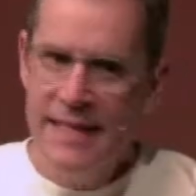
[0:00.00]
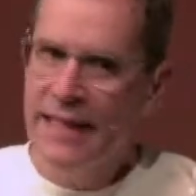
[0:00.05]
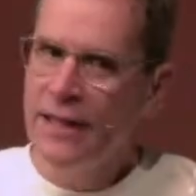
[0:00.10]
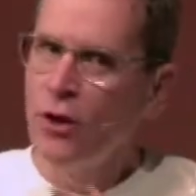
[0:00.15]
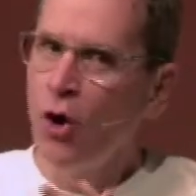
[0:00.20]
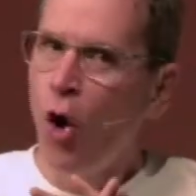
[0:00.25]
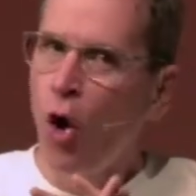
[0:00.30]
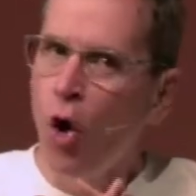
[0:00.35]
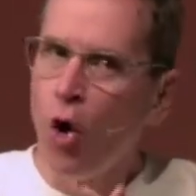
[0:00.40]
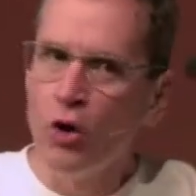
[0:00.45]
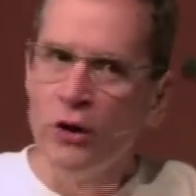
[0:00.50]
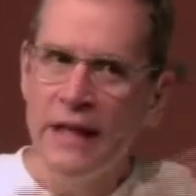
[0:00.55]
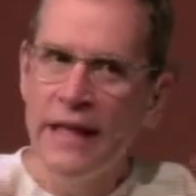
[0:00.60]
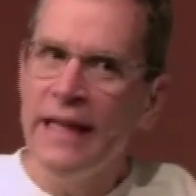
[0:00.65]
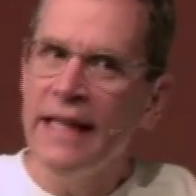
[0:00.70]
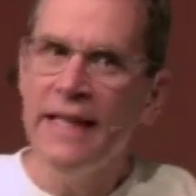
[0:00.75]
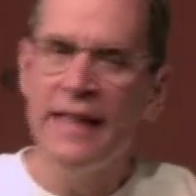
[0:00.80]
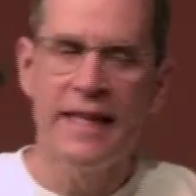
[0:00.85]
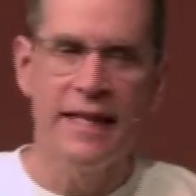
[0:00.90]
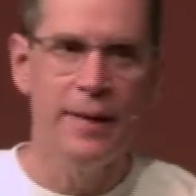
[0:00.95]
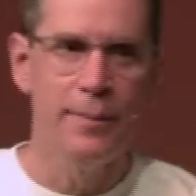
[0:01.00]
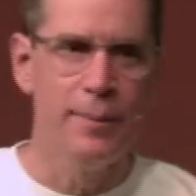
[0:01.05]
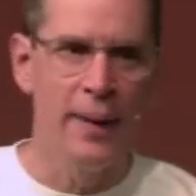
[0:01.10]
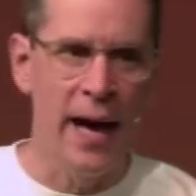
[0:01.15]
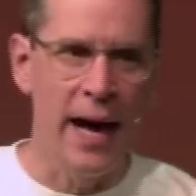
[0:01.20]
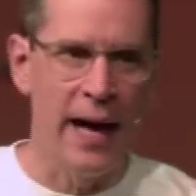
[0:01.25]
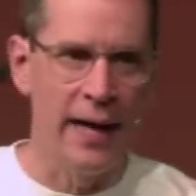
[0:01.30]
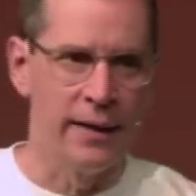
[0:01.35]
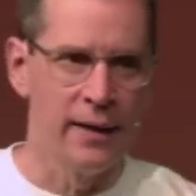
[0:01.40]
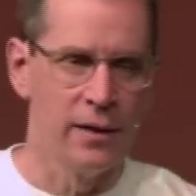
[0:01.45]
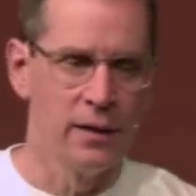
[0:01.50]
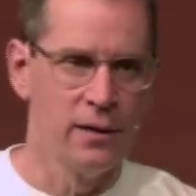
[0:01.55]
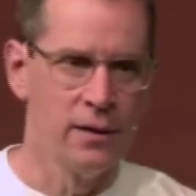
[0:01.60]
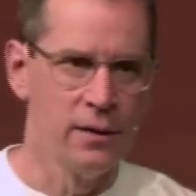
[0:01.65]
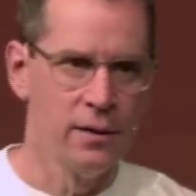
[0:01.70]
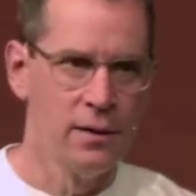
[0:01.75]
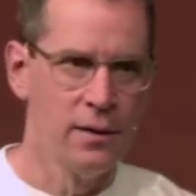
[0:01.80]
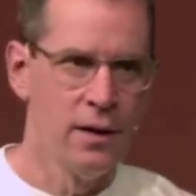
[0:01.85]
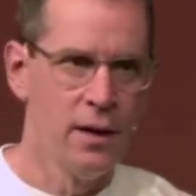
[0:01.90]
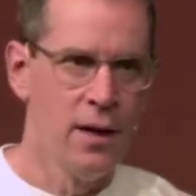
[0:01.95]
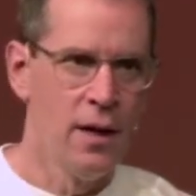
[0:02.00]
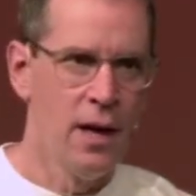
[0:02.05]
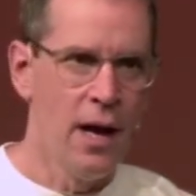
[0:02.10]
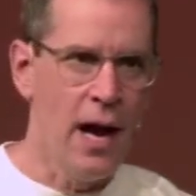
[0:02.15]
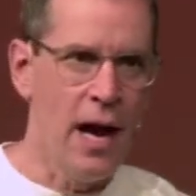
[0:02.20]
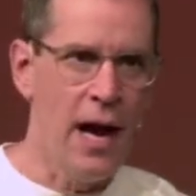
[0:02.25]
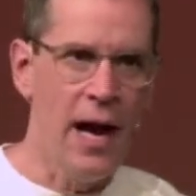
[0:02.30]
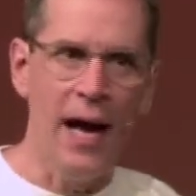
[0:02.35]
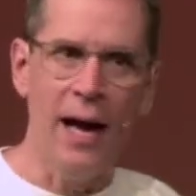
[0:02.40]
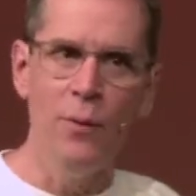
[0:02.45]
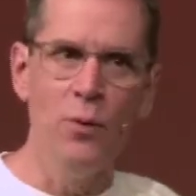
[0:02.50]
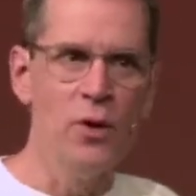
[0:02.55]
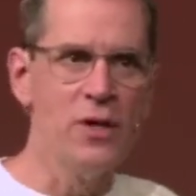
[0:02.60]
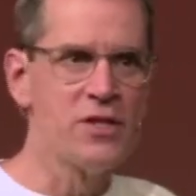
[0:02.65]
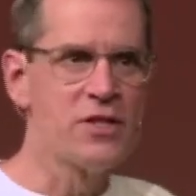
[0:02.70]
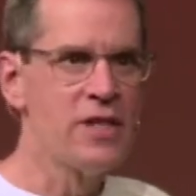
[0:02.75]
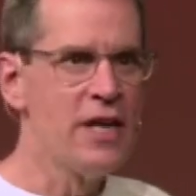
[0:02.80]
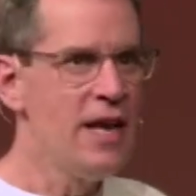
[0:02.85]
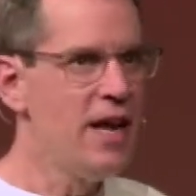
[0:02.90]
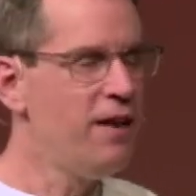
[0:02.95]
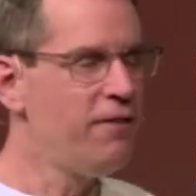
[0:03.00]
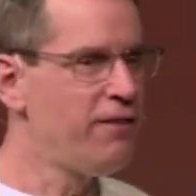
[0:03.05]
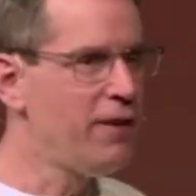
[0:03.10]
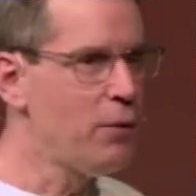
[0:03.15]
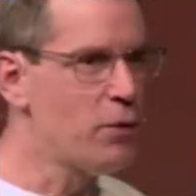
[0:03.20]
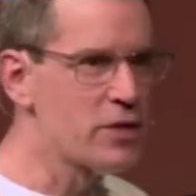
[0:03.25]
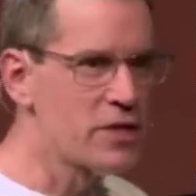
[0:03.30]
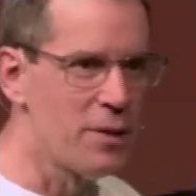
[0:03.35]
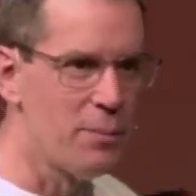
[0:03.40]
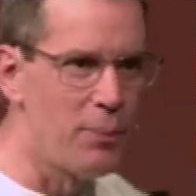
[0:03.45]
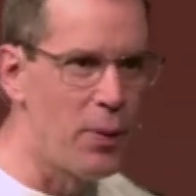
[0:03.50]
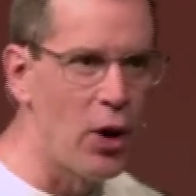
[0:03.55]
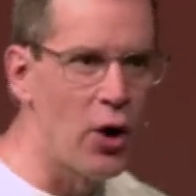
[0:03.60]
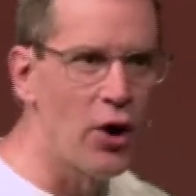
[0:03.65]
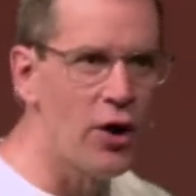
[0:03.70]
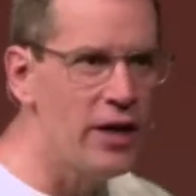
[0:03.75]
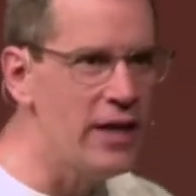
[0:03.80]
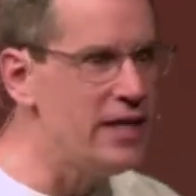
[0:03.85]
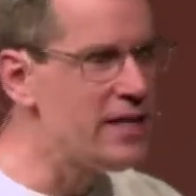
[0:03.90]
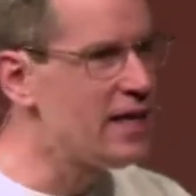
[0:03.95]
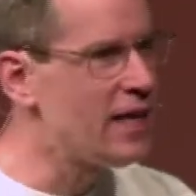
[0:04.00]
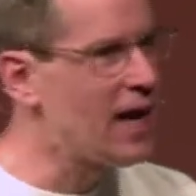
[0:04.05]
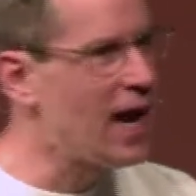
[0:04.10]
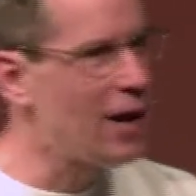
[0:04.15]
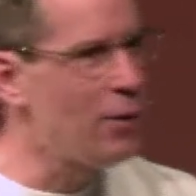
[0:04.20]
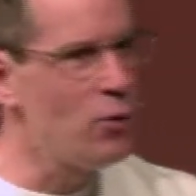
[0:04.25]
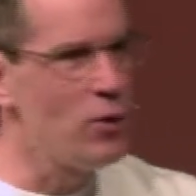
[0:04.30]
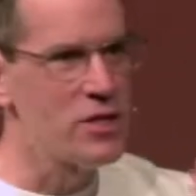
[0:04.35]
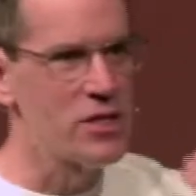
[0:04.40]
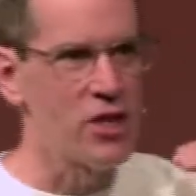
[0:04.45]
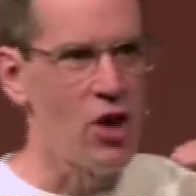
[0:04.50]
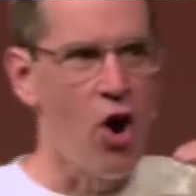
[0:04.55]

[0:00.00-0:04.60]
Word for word: didn't hold anything back. I was, if it was a party, then I was